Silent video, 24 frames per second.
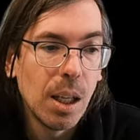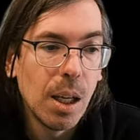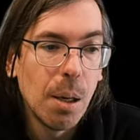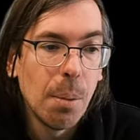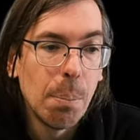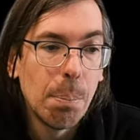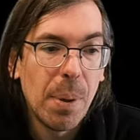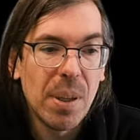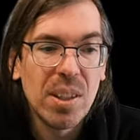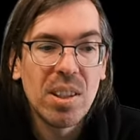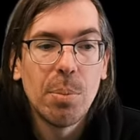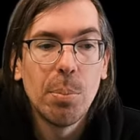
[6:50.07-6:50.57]
uh,
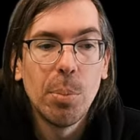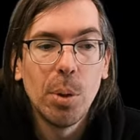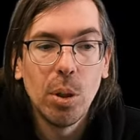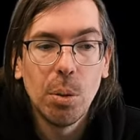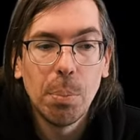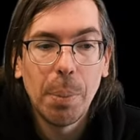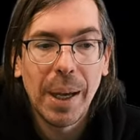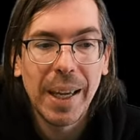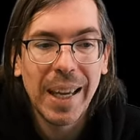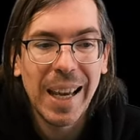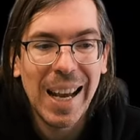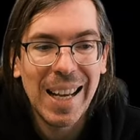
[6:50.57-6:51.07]
Possible
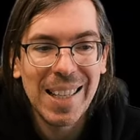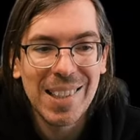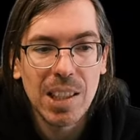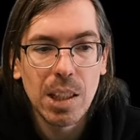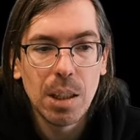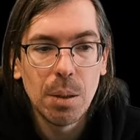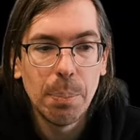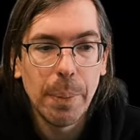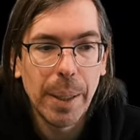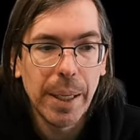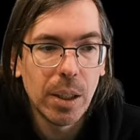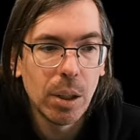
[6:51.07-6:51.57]
by
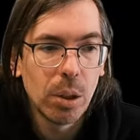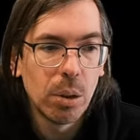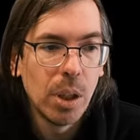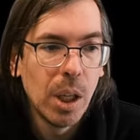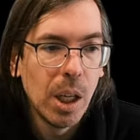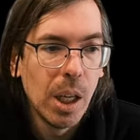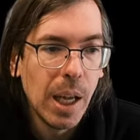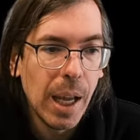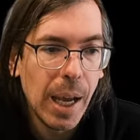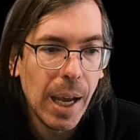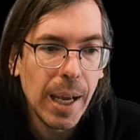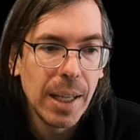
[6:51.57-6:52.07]
Acid Maker
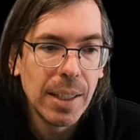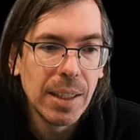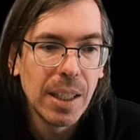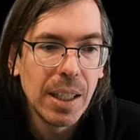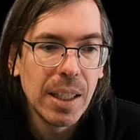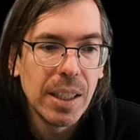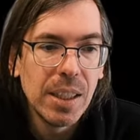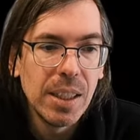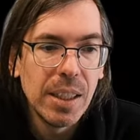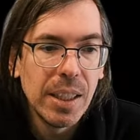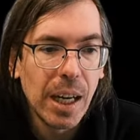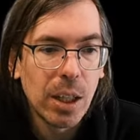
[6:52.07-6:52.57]
and
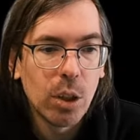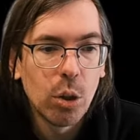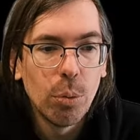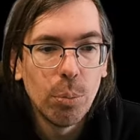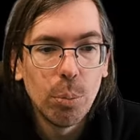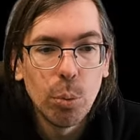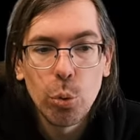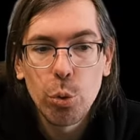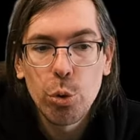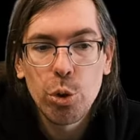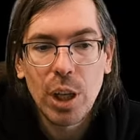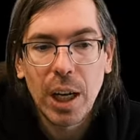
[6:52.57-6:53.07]
Jakub
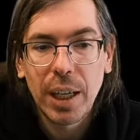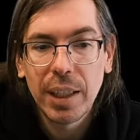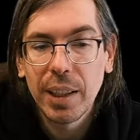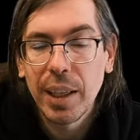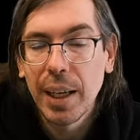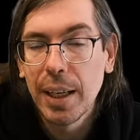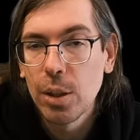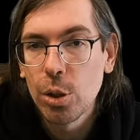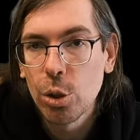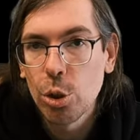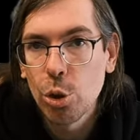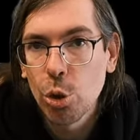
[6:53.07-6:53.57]
Usak and